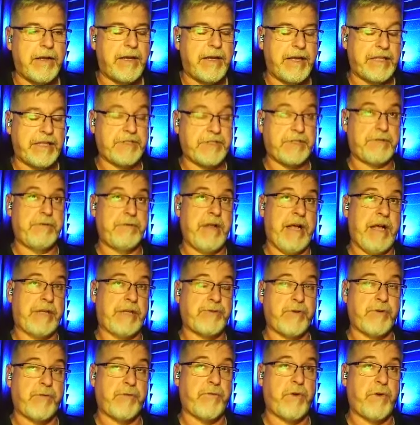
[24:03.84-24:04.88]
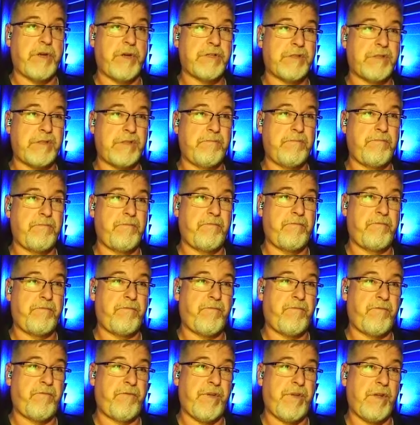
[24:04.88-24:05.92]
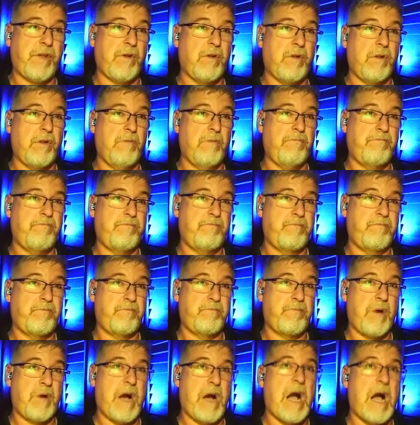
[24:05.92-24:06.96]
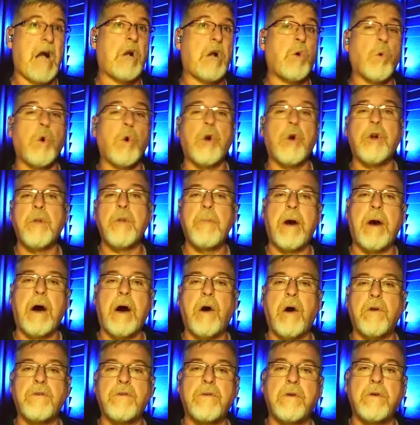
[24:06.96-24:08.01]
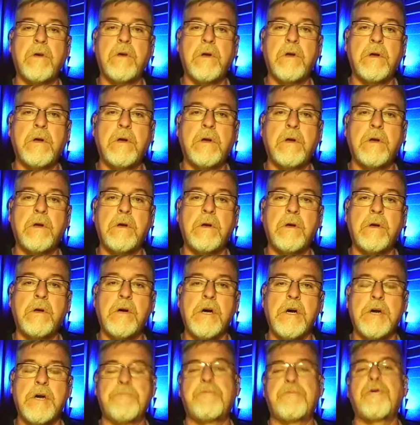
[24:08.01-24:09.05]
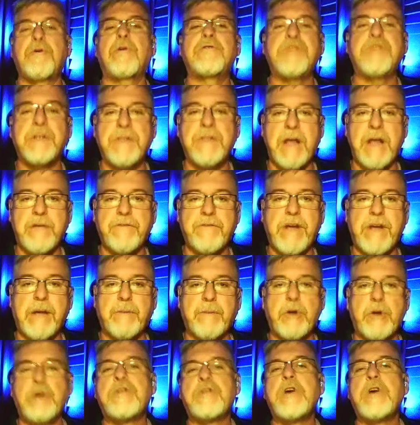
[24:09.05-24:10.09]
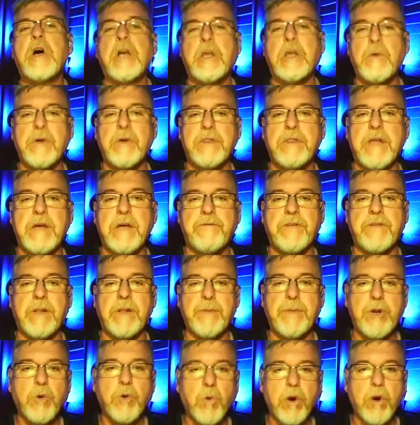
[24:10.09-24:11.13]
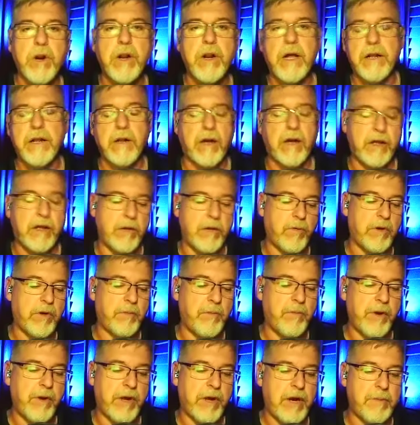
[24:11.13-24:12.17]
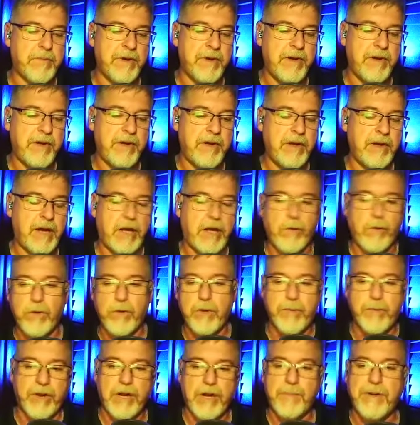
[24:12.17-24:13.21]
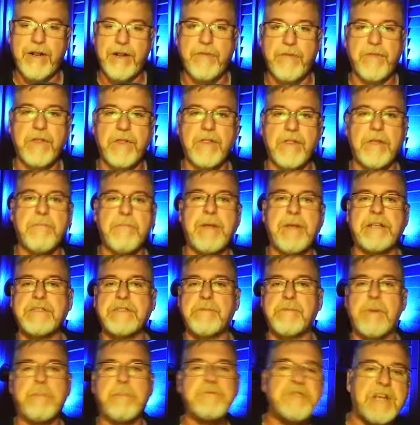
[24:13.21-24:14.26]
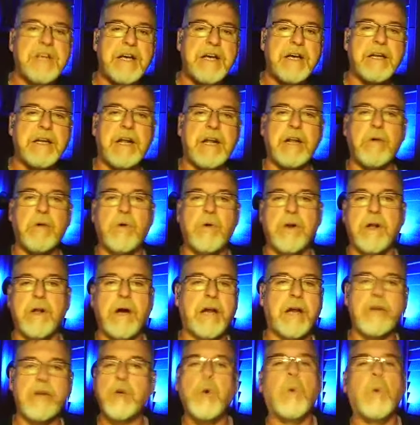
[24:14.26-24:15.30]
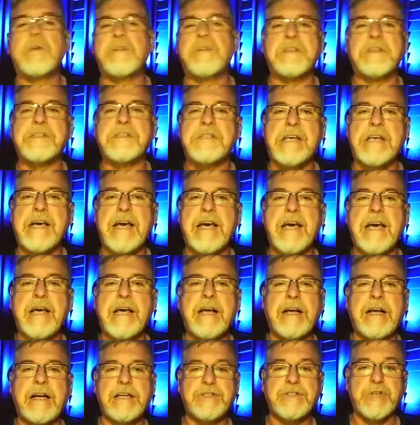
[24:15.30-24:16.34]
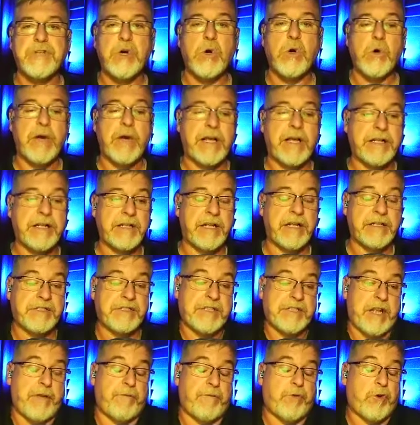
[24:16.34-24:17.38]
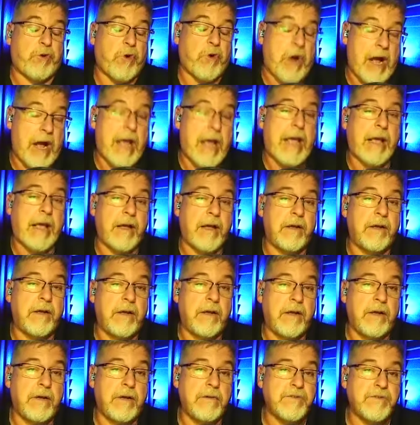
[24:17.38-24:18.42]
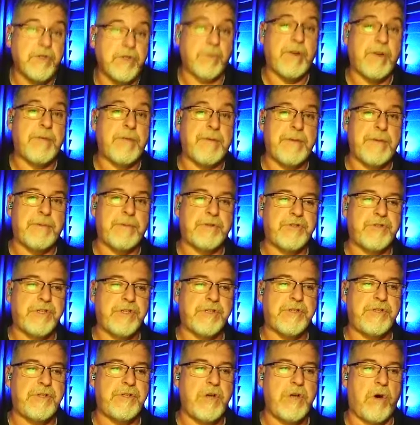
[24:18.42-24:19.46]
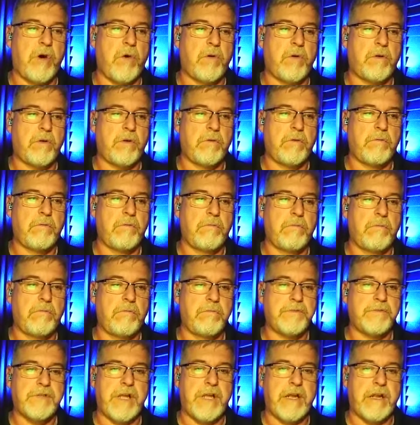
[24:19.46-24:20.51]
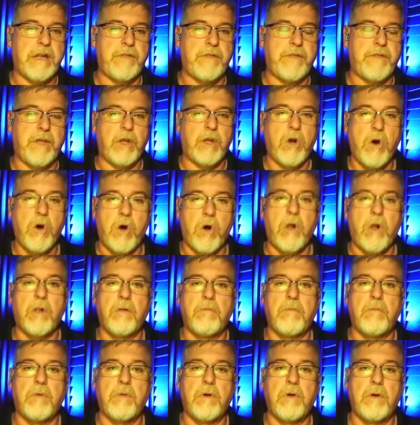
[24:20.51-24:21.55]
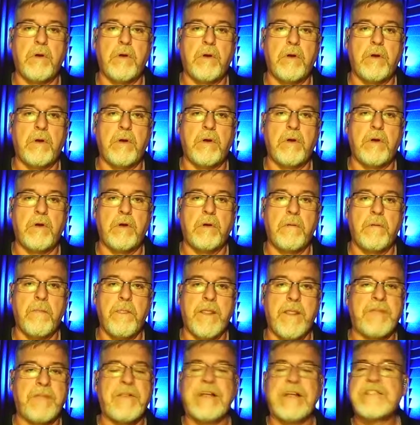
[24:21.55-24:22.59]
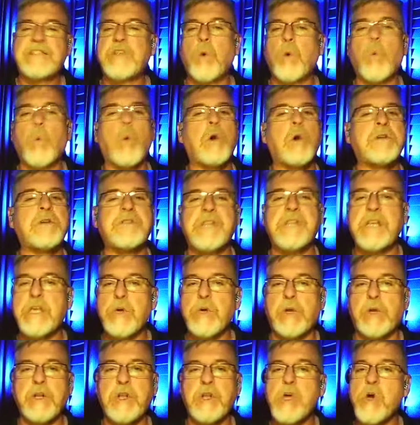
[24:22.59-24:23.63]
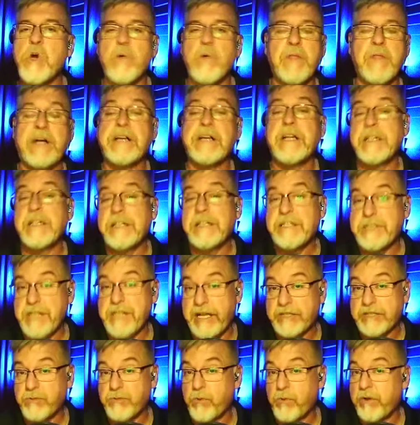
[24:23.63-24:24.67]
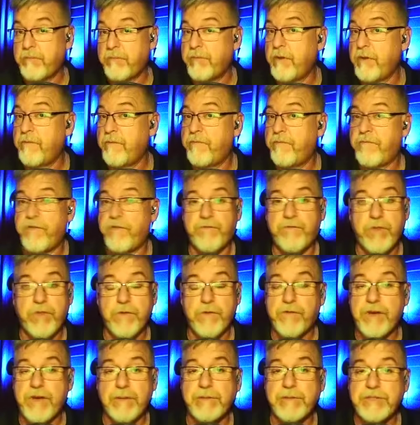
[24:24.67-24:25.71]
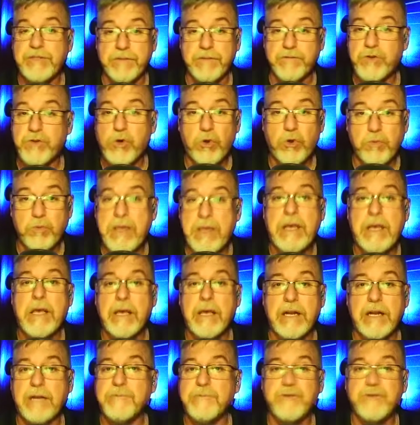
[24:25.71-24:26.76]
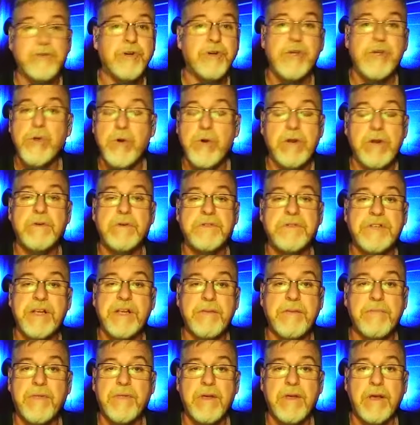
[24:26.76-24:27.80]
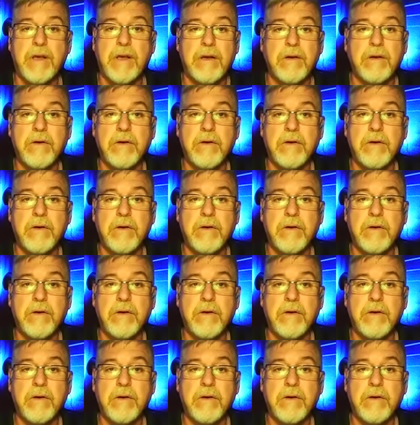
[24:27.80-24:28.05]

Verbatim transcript: it's natural for us to feel awkward about approaching that family or talking with that family. You're worried. I don't. I don't want to bring up. I don't want to bring up mm-hmm. anything that makes them upset. I don't want to. I don't know what to say. So in, instead of trying, so many people just don't say anything at all. Right. And that's the worst thing you can do. That at least that's what the the families have told me, and I'm sure you hear the same thing.